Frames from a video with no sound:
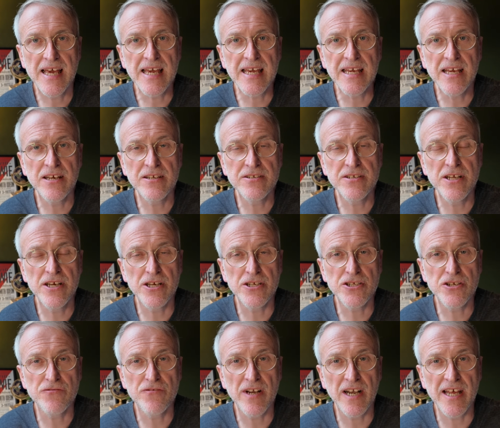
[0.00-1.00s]
He had
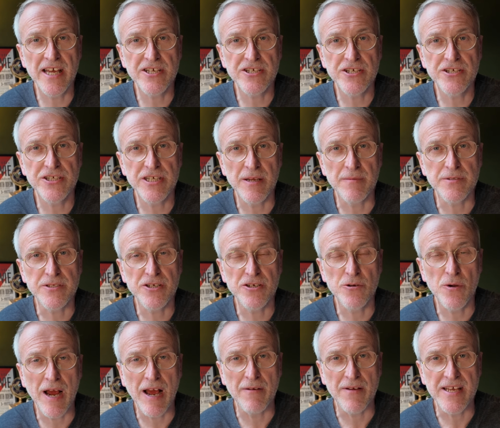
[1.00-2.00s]
nurtured relationships
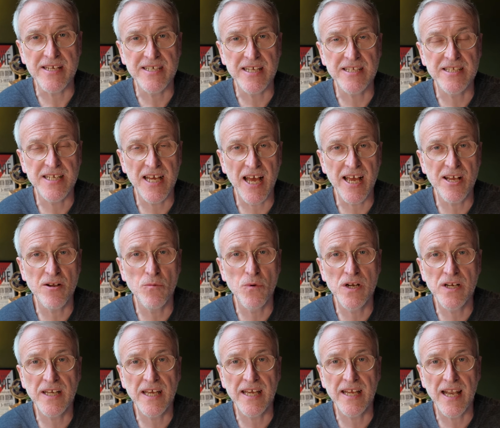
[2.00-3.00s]
throughout his entire
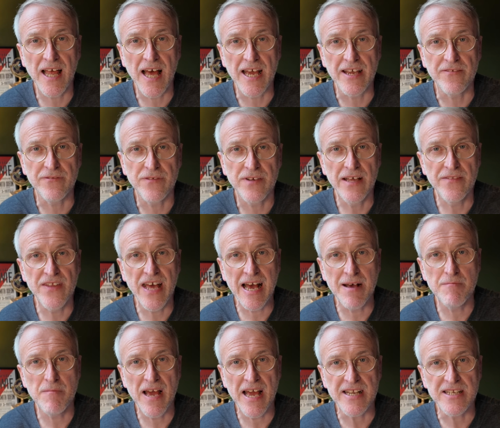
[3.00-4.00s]
working life, and
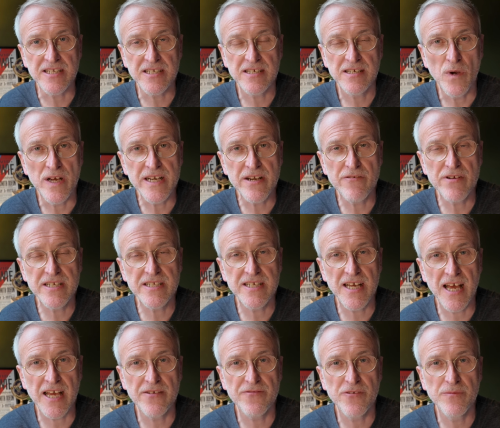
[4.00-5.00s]
that meant when he
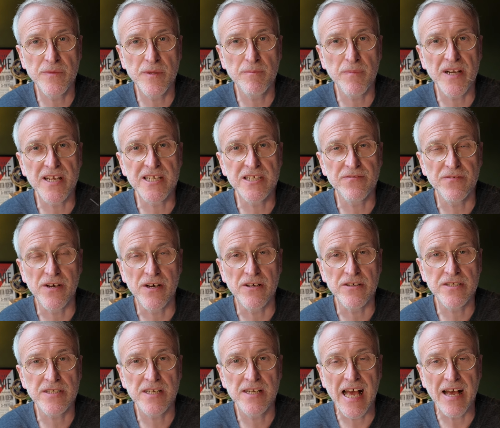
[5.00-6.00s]
retired from the police
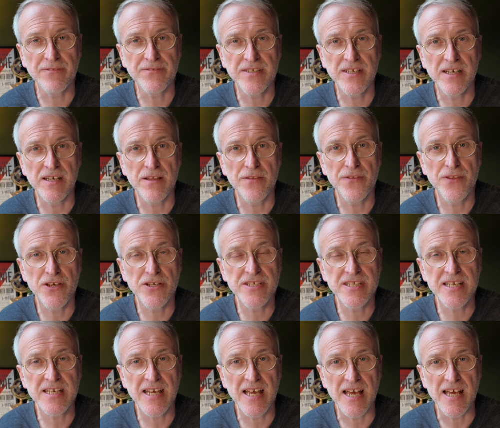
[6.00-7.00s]
force after
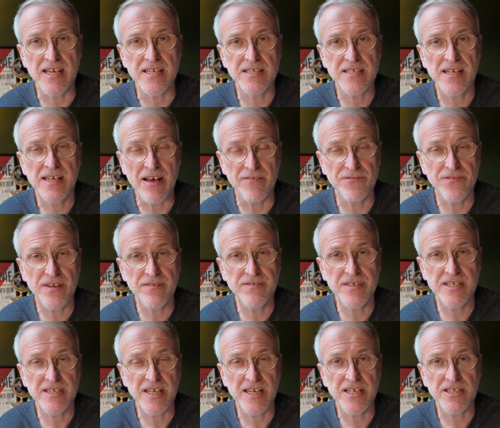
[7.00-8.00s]
30 years at
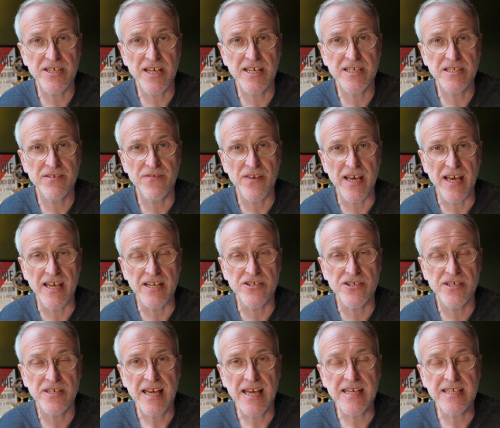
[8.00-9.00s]
56 years of
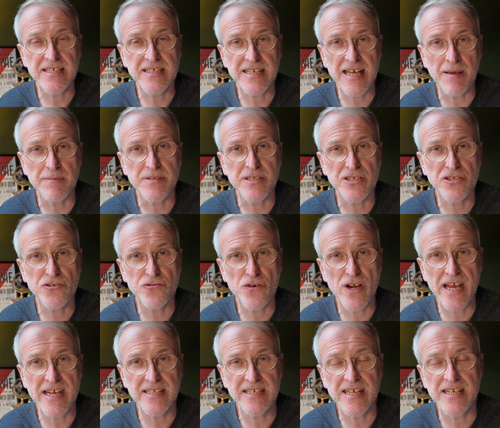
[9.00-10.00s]
age, he stepped
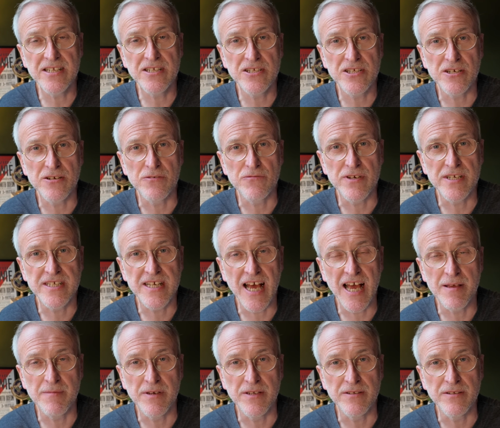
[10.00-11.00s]
straight into
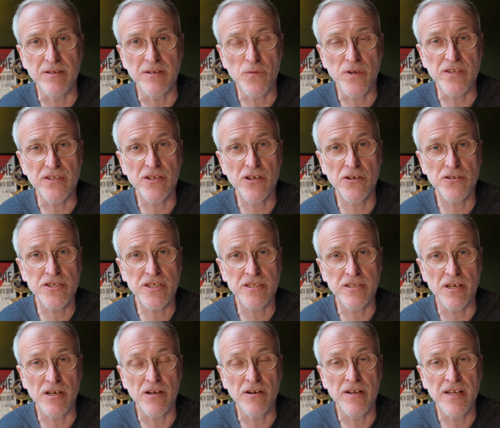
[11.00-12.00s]
retirement retirement with
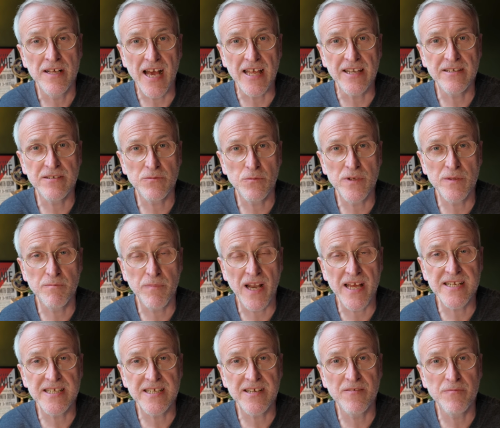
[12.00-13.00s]
gusto and with
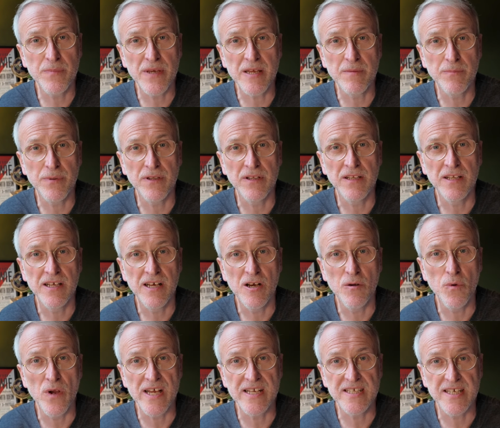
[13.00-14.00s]
plenty of people
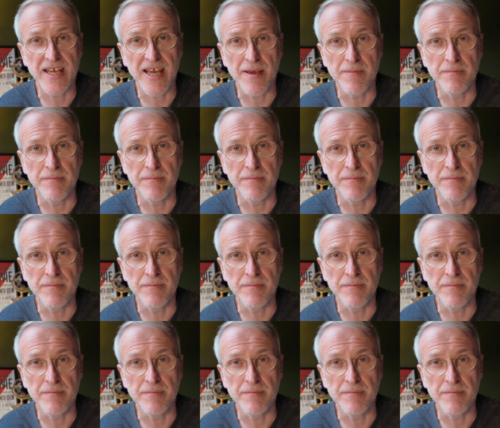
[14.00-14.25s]
awaiting